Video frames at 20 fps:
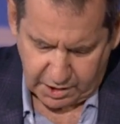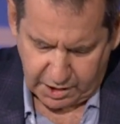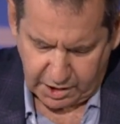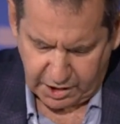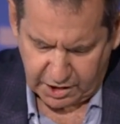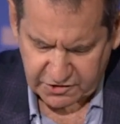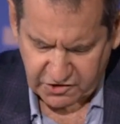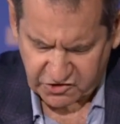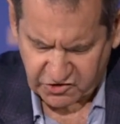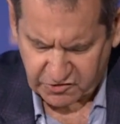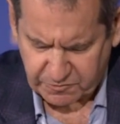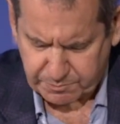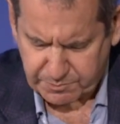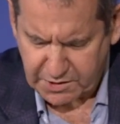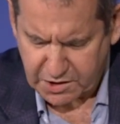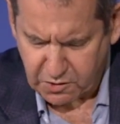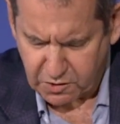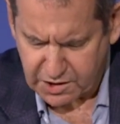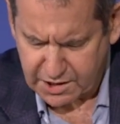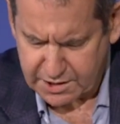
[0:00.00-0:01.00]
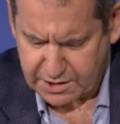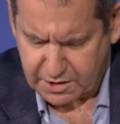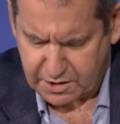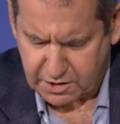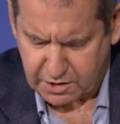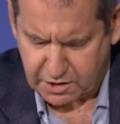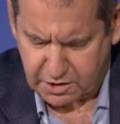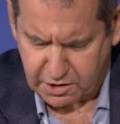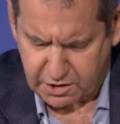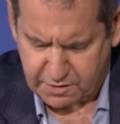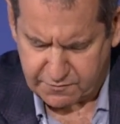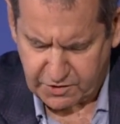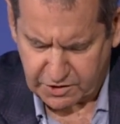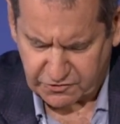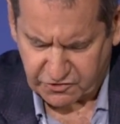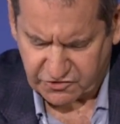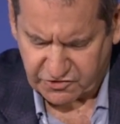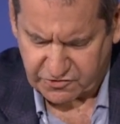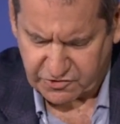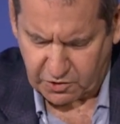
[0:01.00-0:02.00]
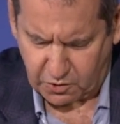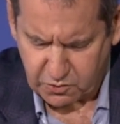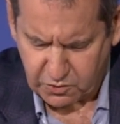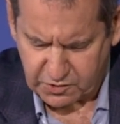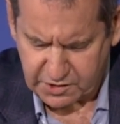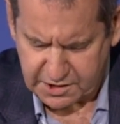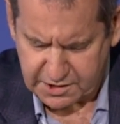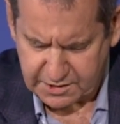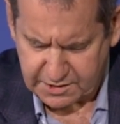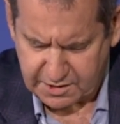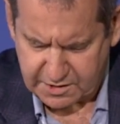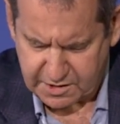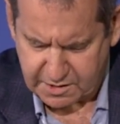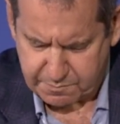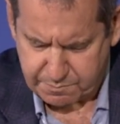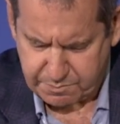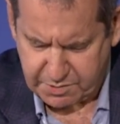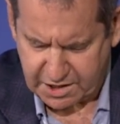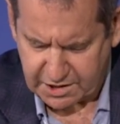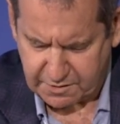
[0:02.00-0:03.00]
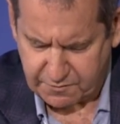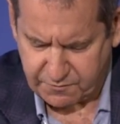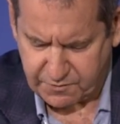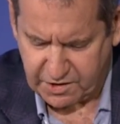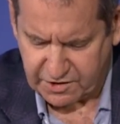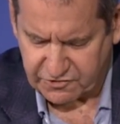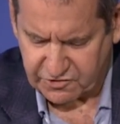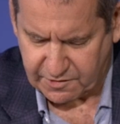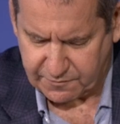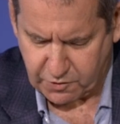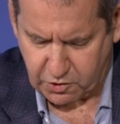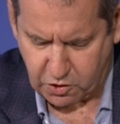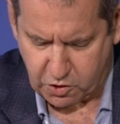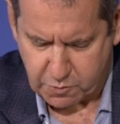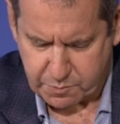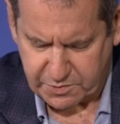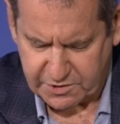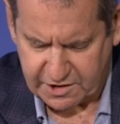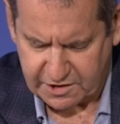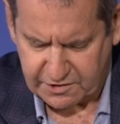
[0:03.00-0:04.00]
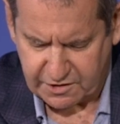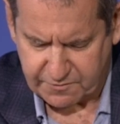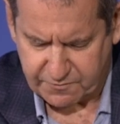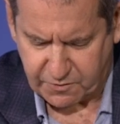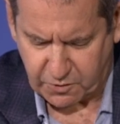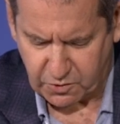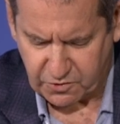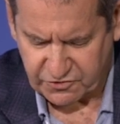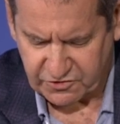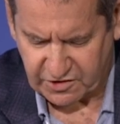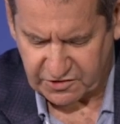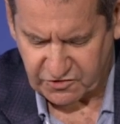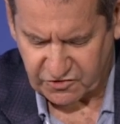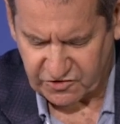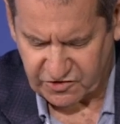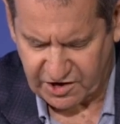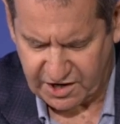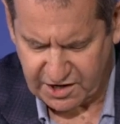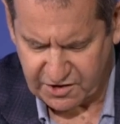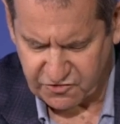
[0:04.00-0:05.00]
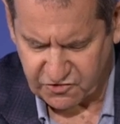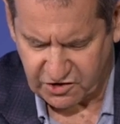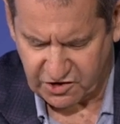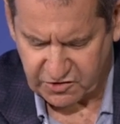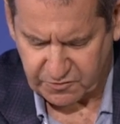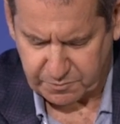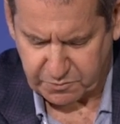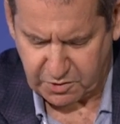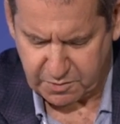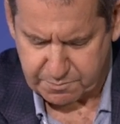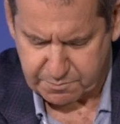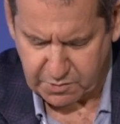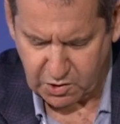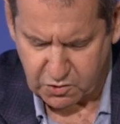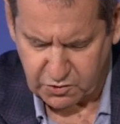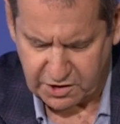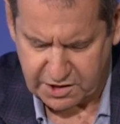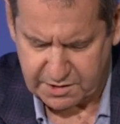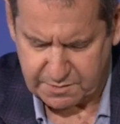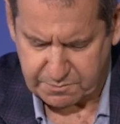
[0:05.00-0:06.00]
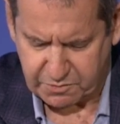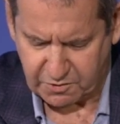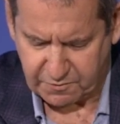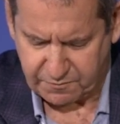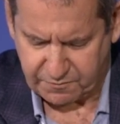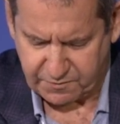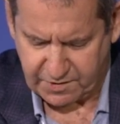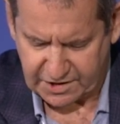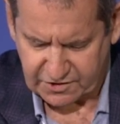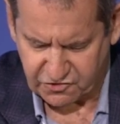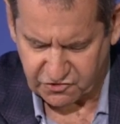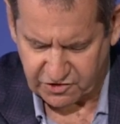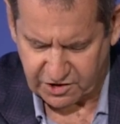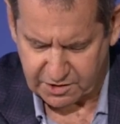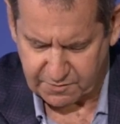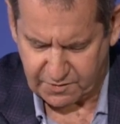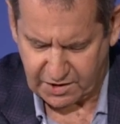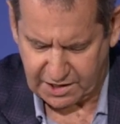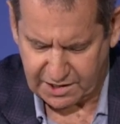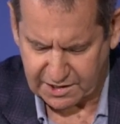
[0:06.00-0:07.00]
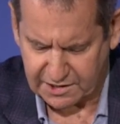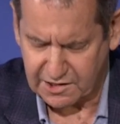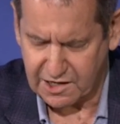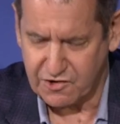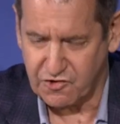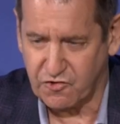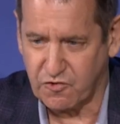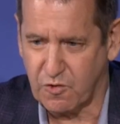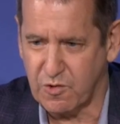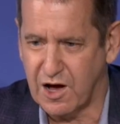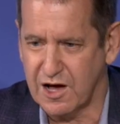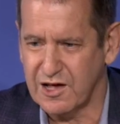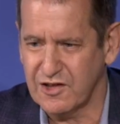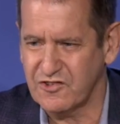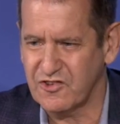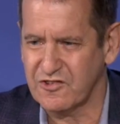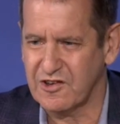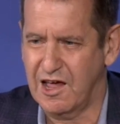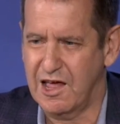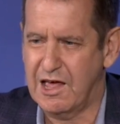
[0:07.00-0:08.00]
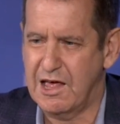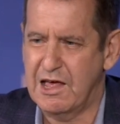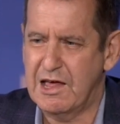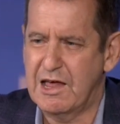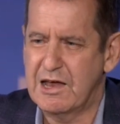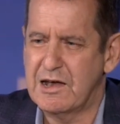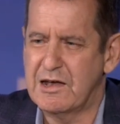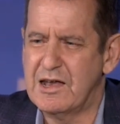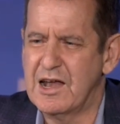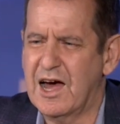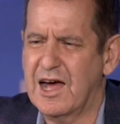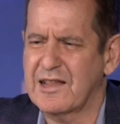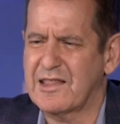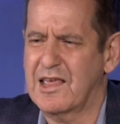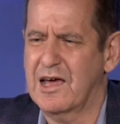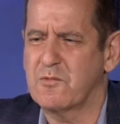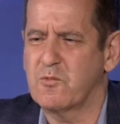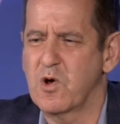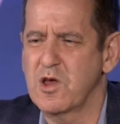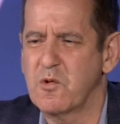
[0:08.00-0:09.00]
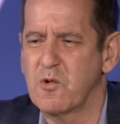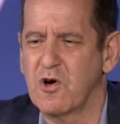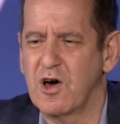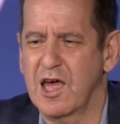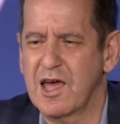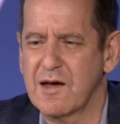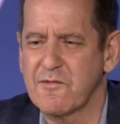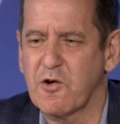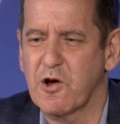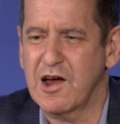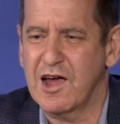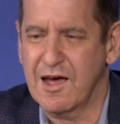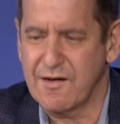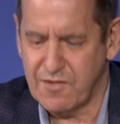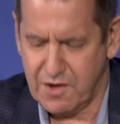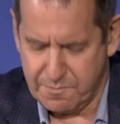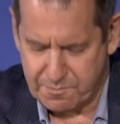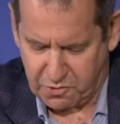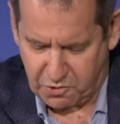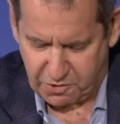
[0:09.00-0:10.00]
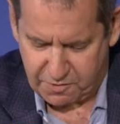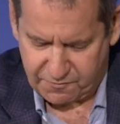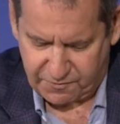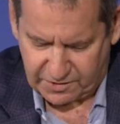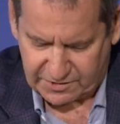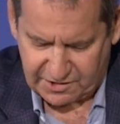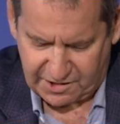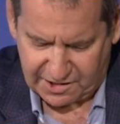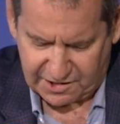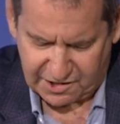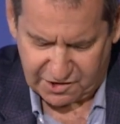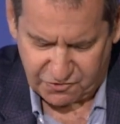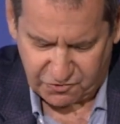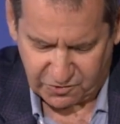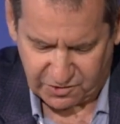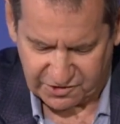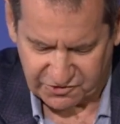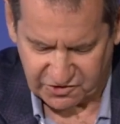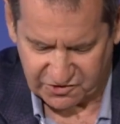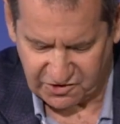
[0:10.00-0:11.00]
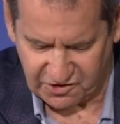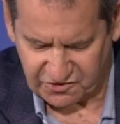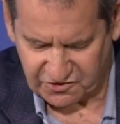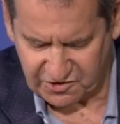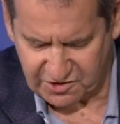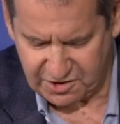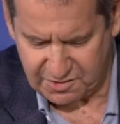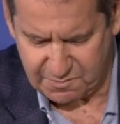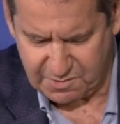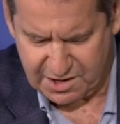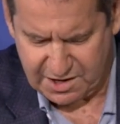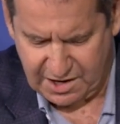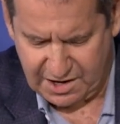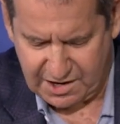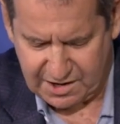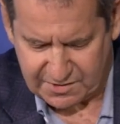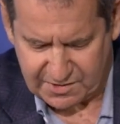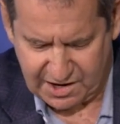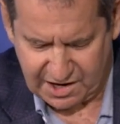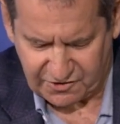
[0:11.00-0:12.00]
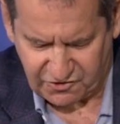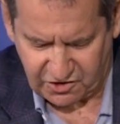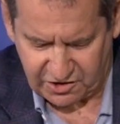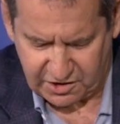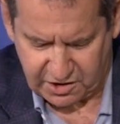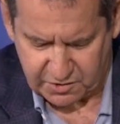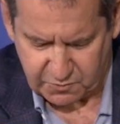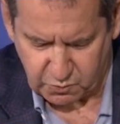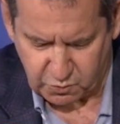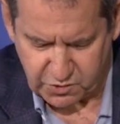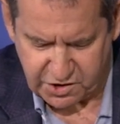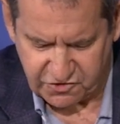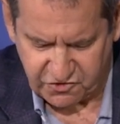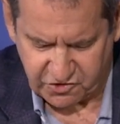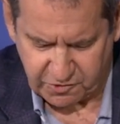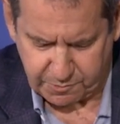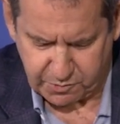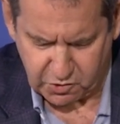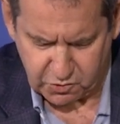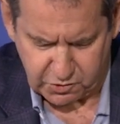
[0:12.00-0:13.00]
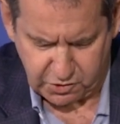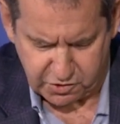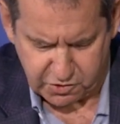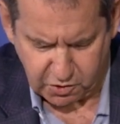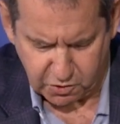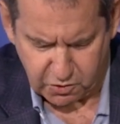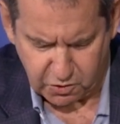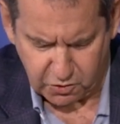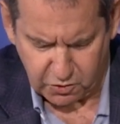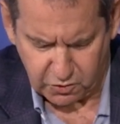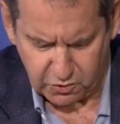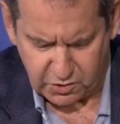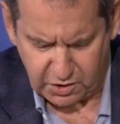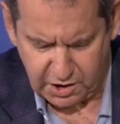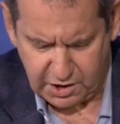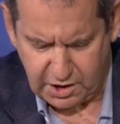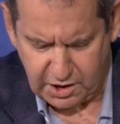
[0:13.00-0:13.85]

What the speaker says: In the spirit of extolling the benefits of open and diverse exchanges promoting perfection of antitrust, not that we will ever have a perfect antitrust system, that's an unreachable goal,